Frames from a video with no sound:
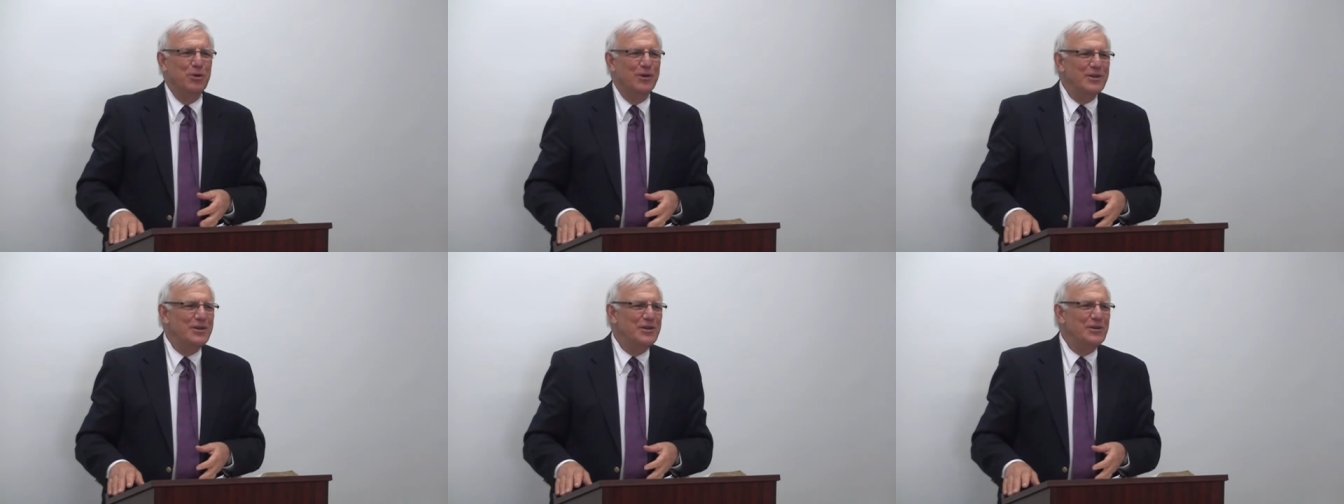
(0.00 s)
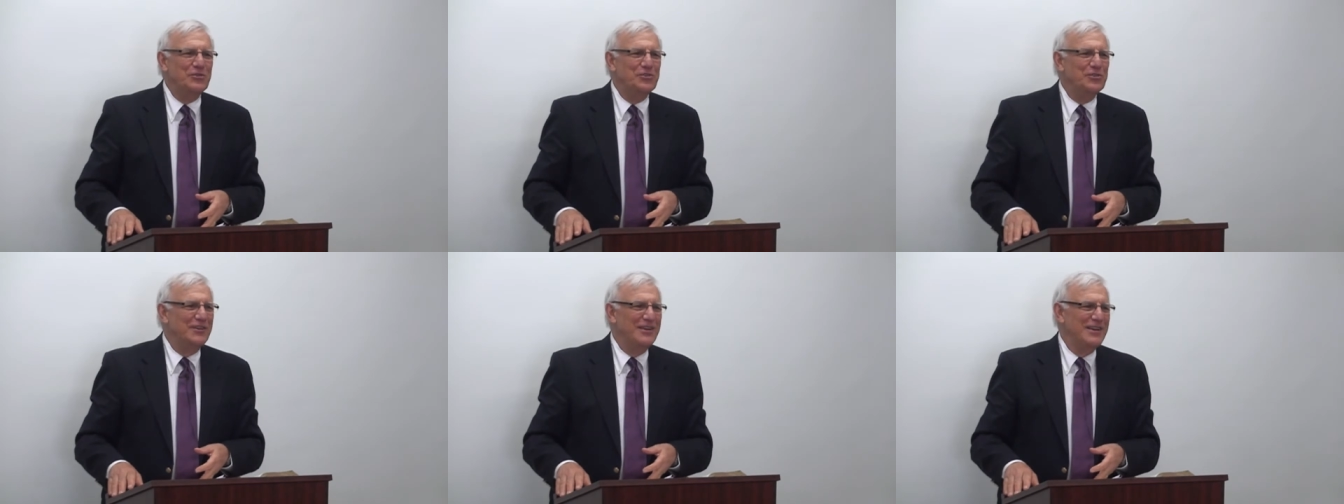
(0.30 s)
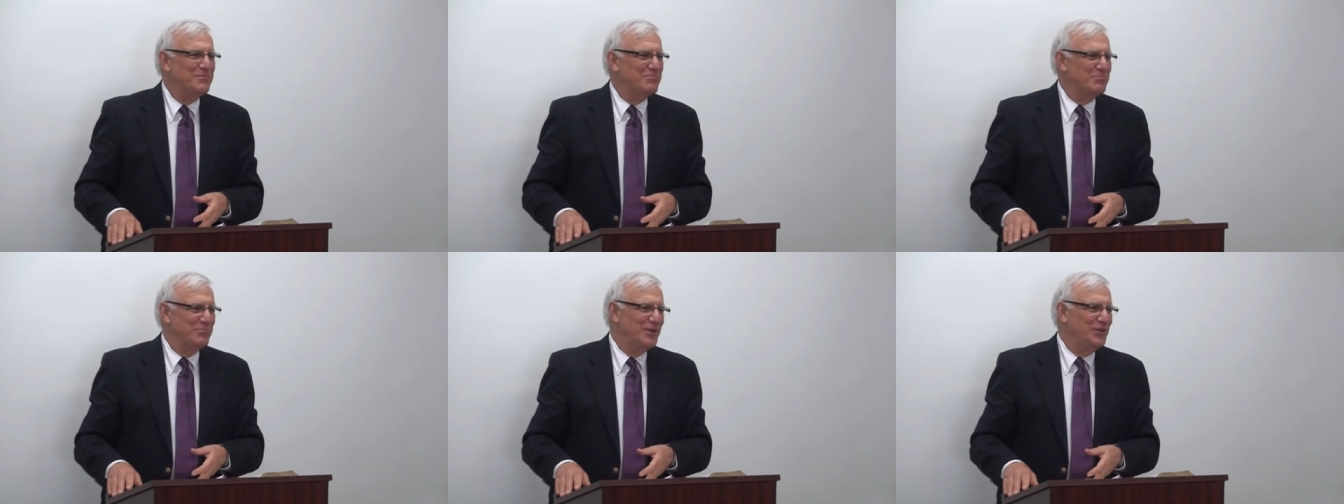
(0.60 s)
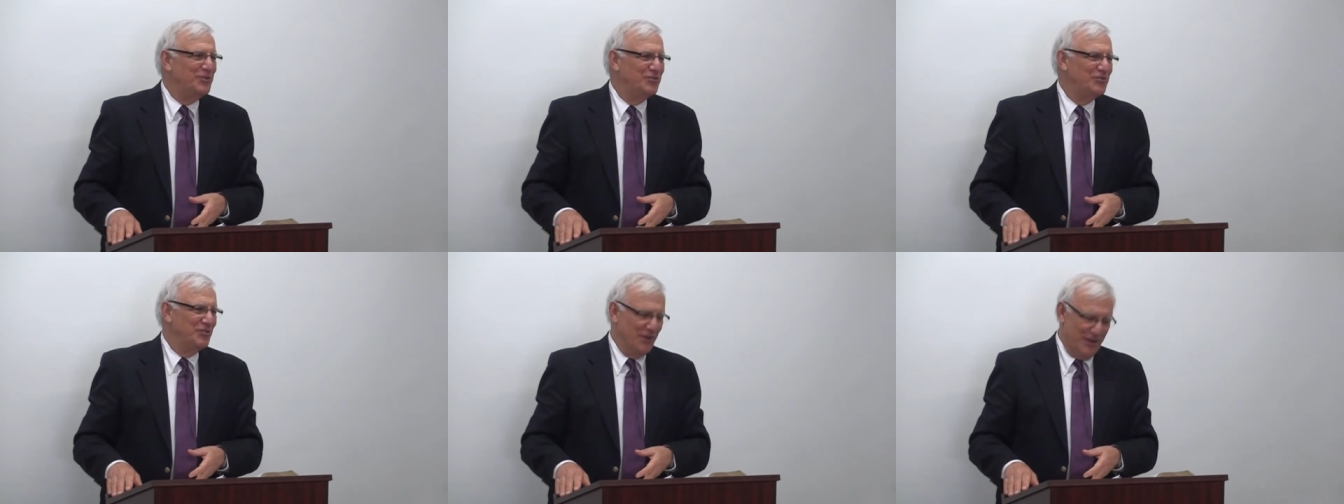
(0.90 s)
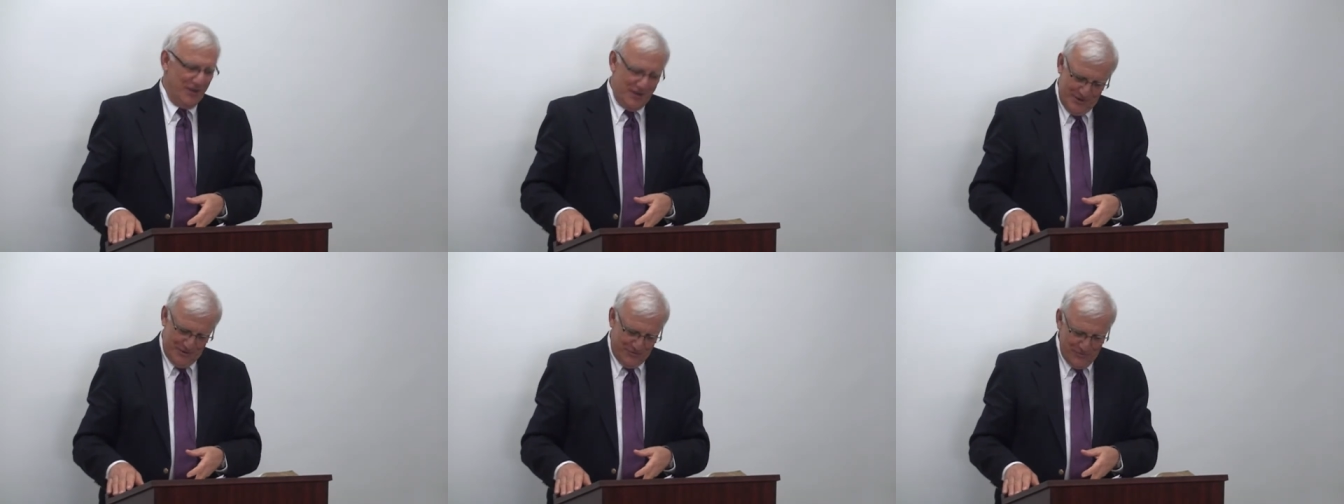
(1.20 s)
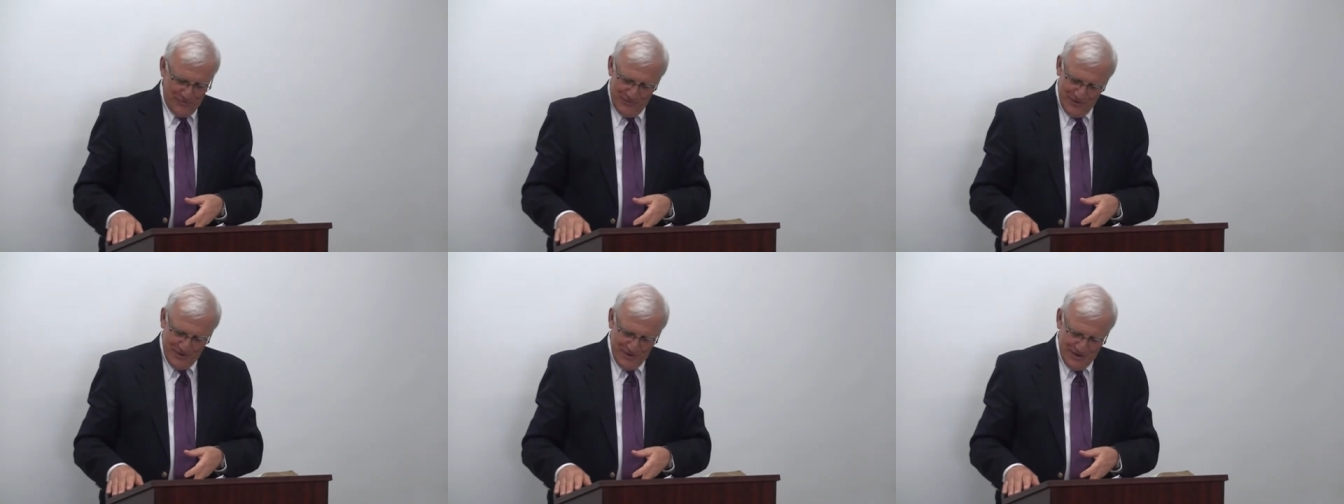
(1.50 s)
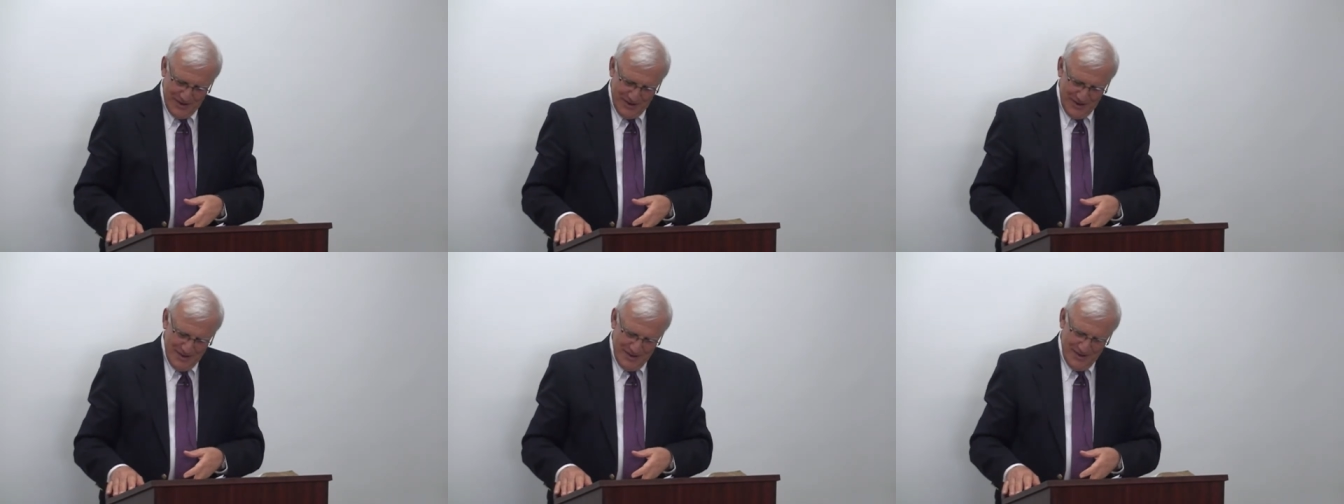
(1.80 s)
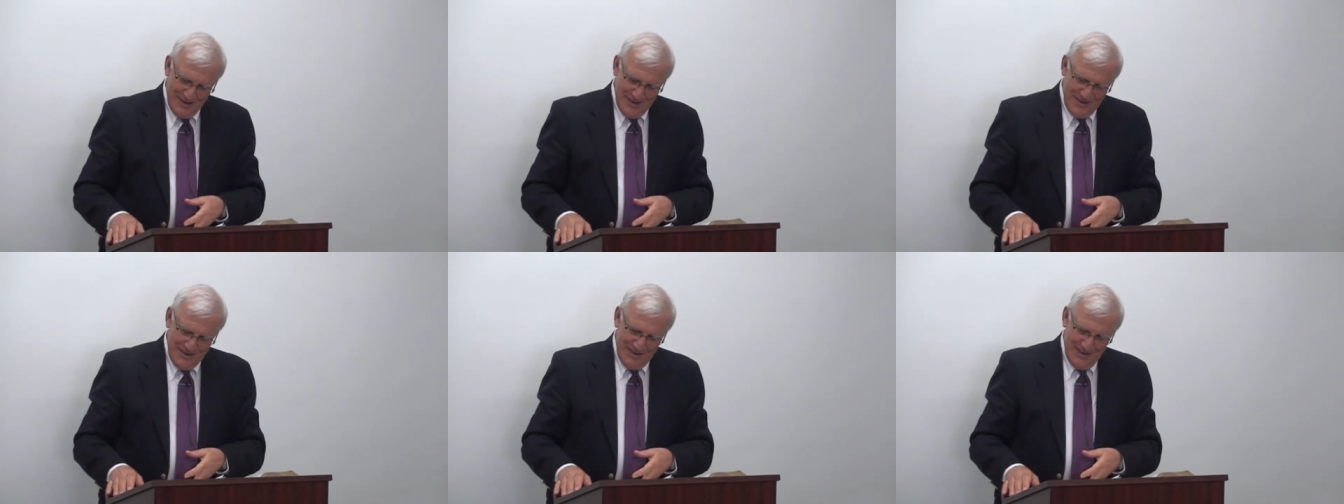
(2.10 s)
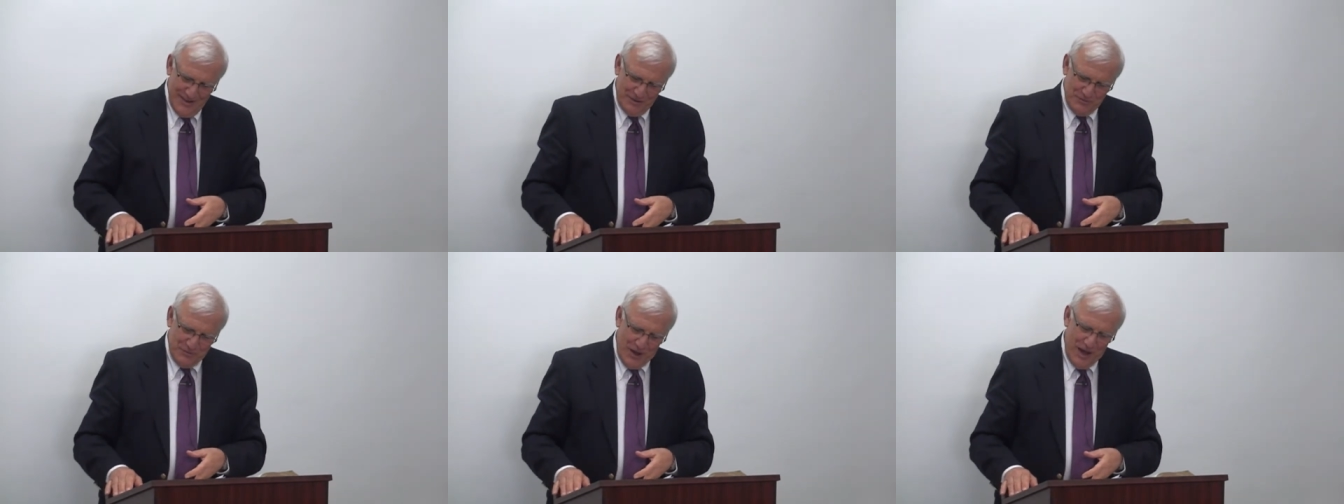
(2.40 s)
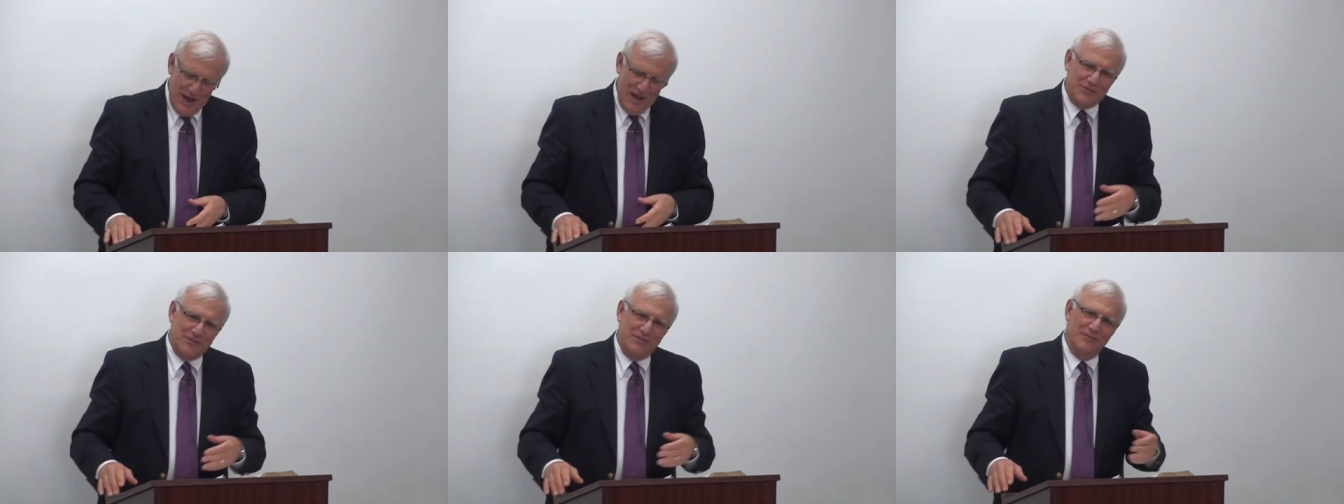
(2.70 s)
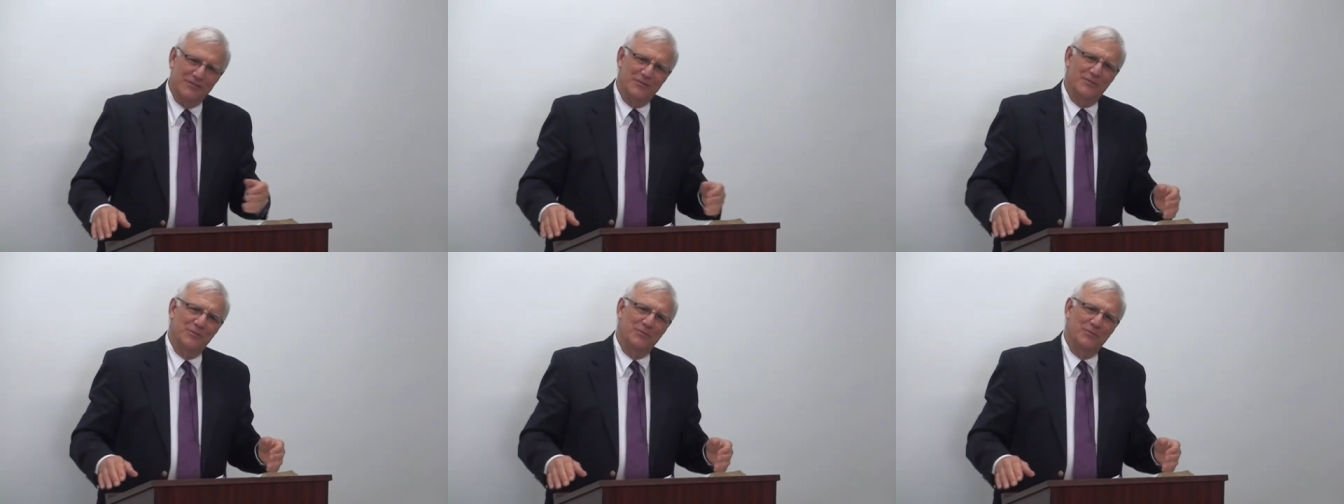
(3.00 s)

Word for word: Please keep me safe. In fact,